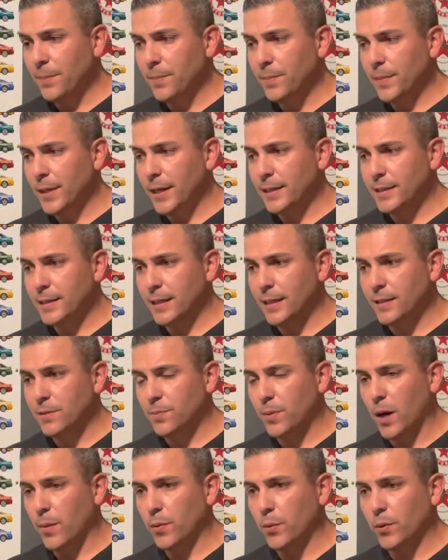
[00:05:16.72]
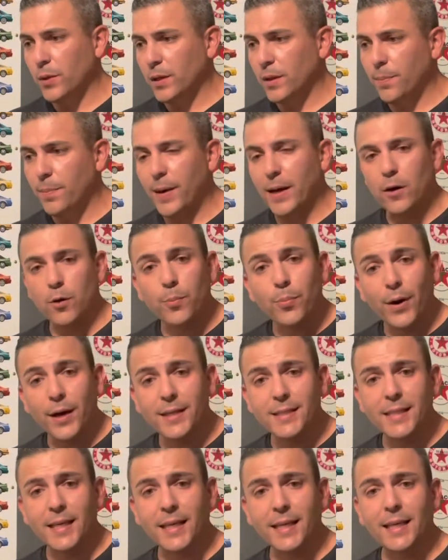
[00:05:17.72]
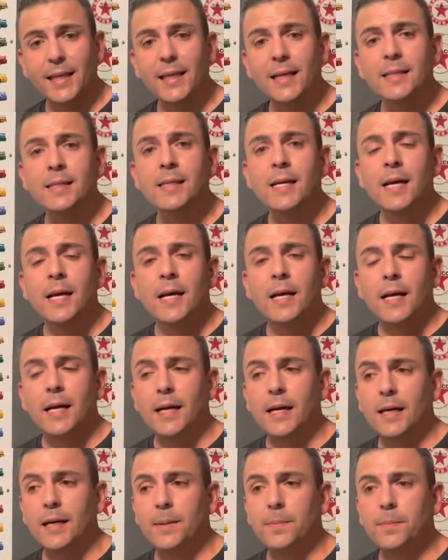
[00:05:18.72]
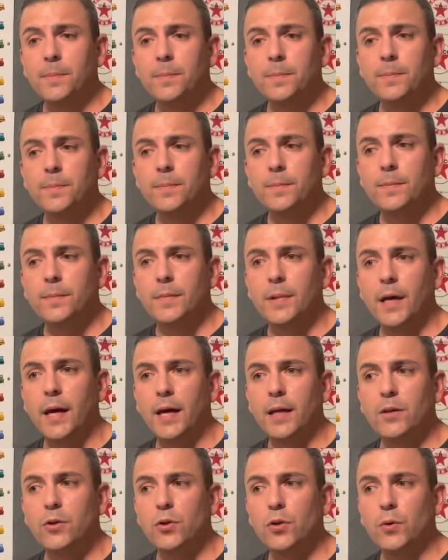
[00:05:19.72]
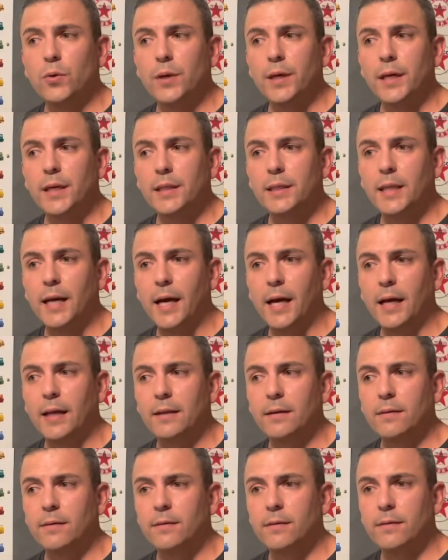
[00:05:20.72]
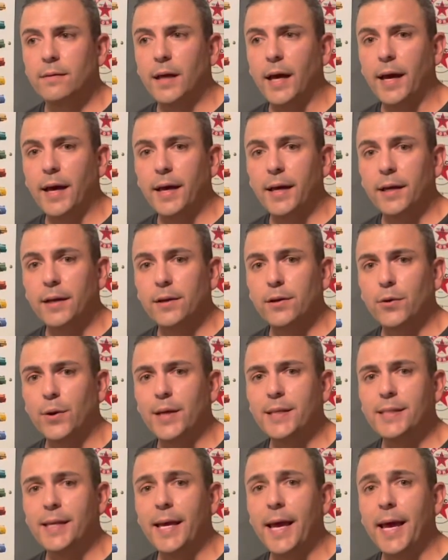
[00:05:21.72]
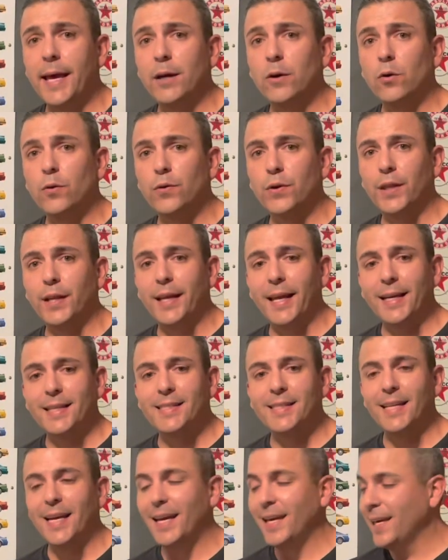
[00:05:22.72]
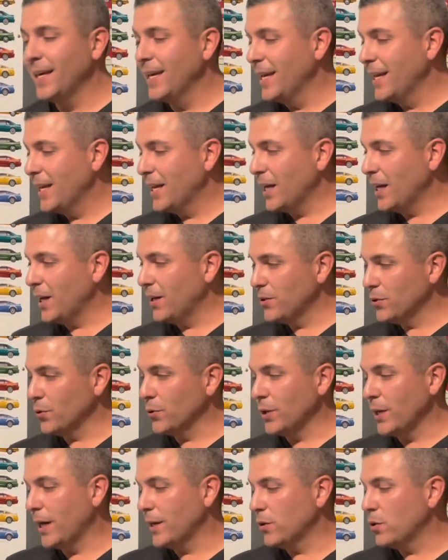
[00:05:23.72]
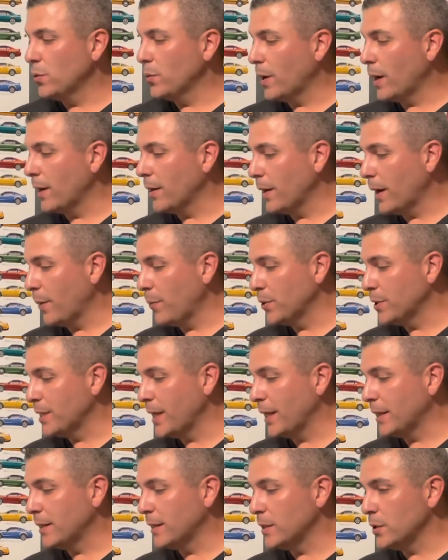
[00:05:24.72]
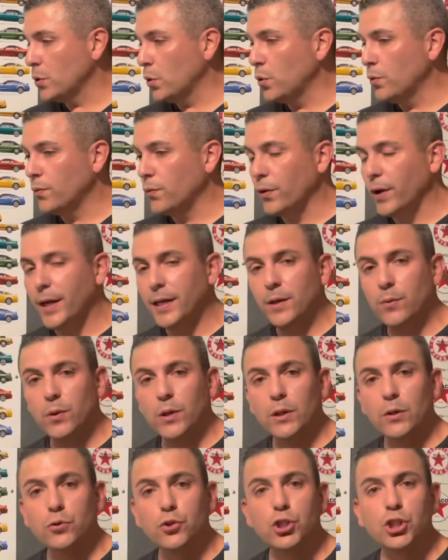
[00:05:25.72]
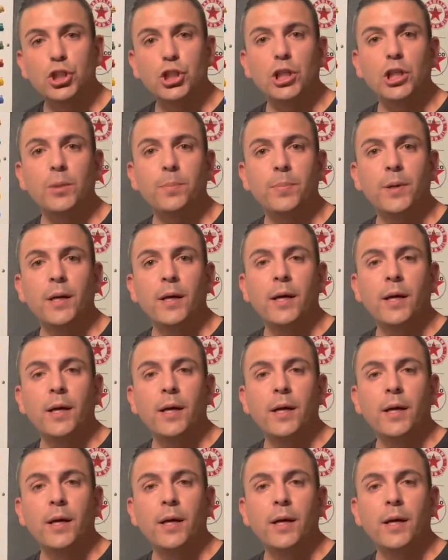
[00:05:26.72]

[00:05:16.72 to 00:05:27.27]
it's probably one of the better priced tequilas, and you don't get that crazy hangover the next day. So yeah, I would take this over any one of those cheap